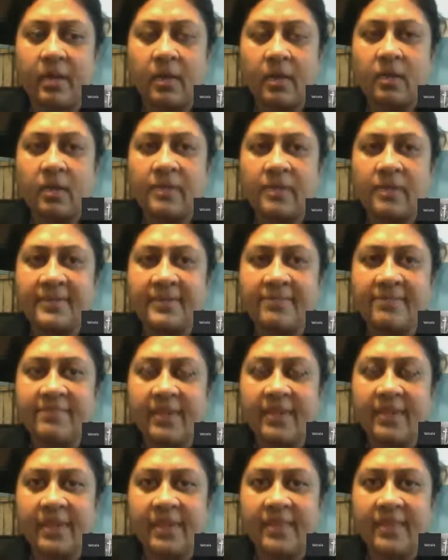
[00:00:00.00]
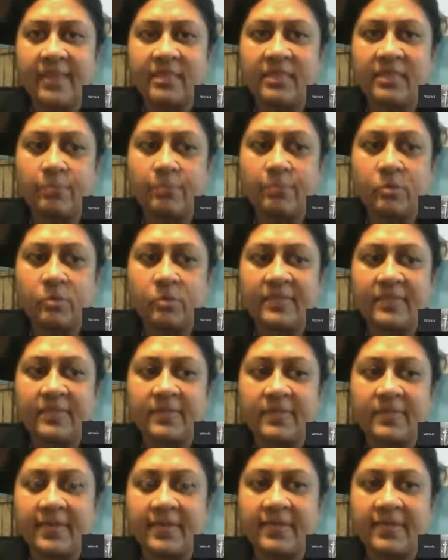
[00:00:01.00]
That's a very lengthy process,
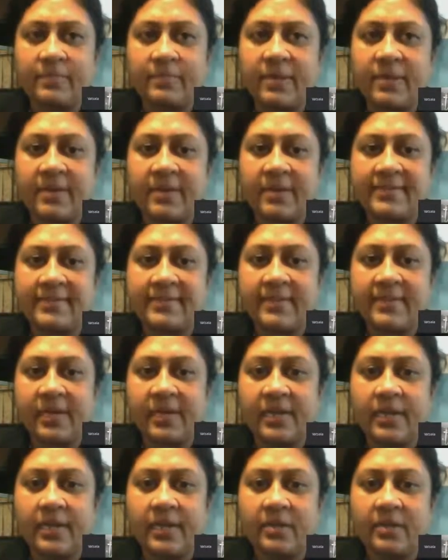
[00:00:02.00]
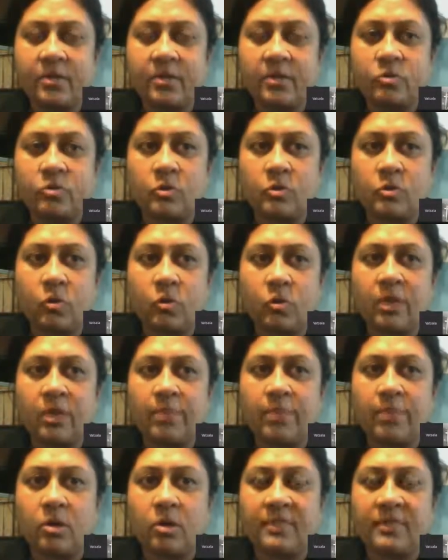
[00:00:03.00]
and it has been recently introduced only
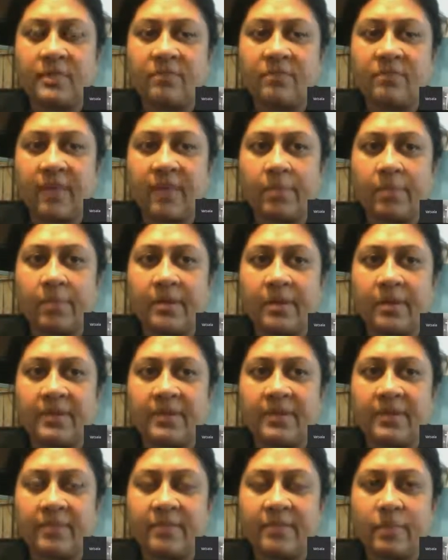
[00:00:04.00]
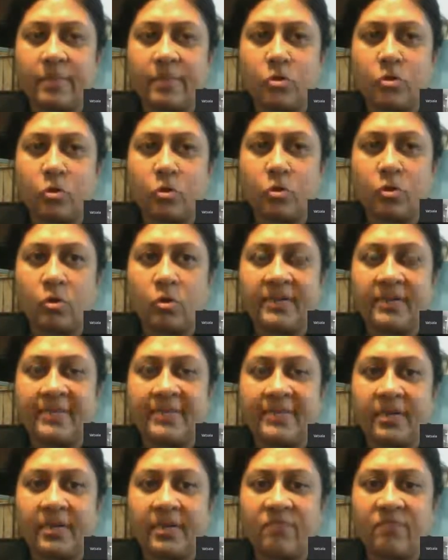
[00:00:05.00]
because the family trees have been
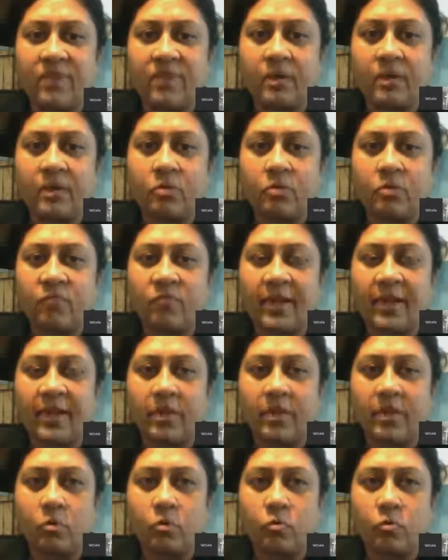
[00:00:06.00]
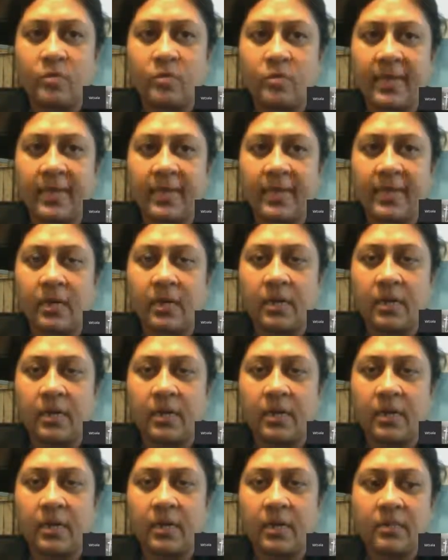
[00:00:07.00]
notoriously difficult to find out who they are.
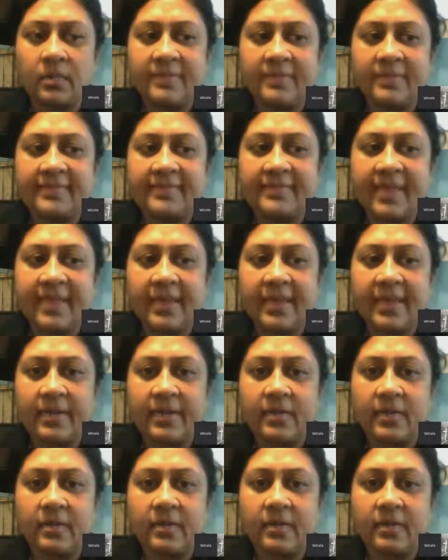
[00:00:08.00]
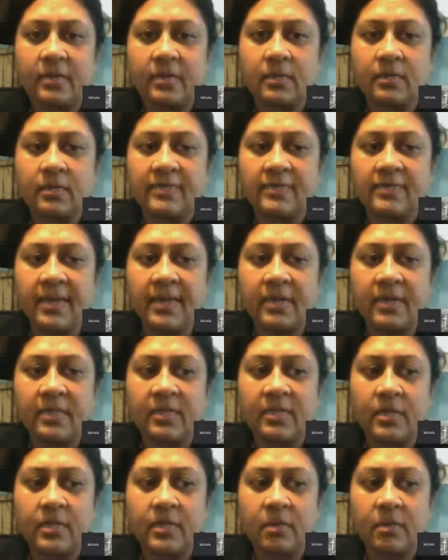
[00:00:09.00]
The second, the second
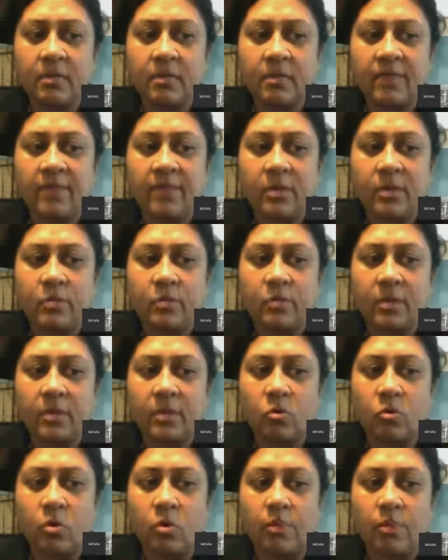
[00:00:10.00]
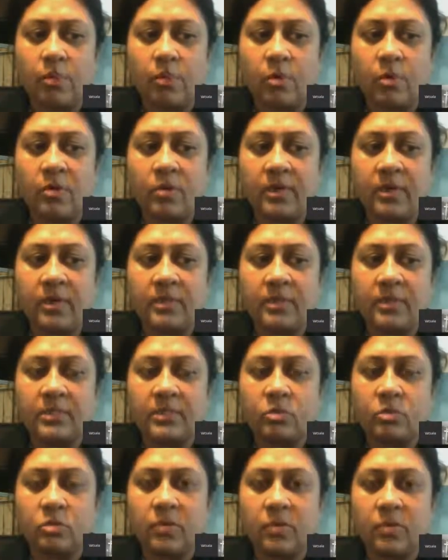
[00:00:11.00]
thing way you can go about it is
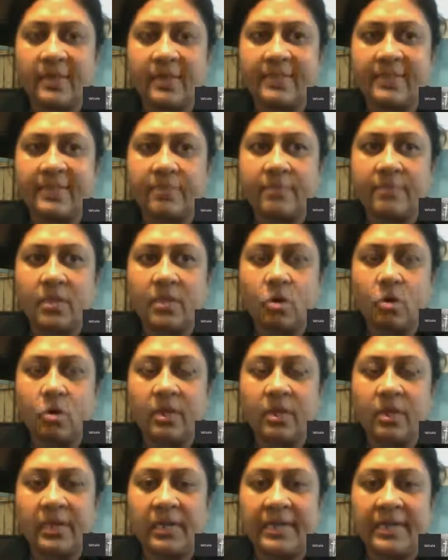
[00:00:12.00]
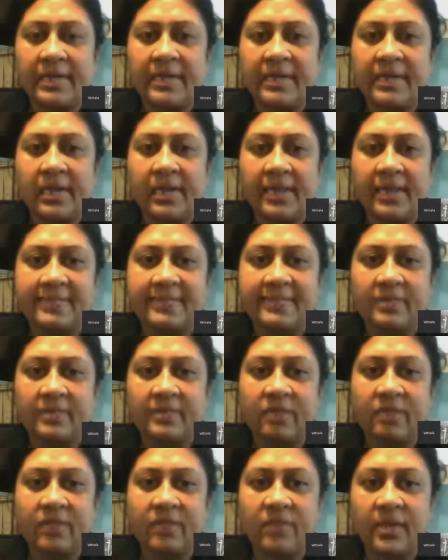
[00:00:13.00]
to get something called a legal heir
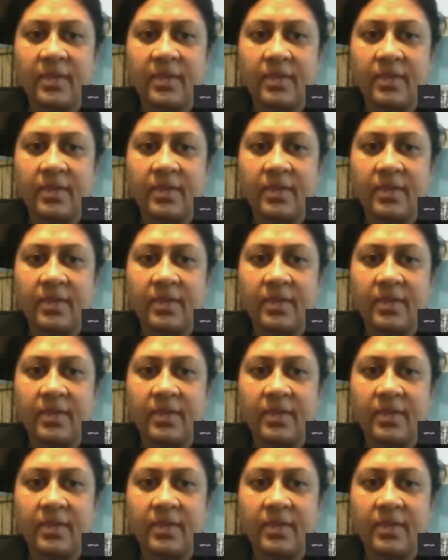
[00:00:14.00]
certificate,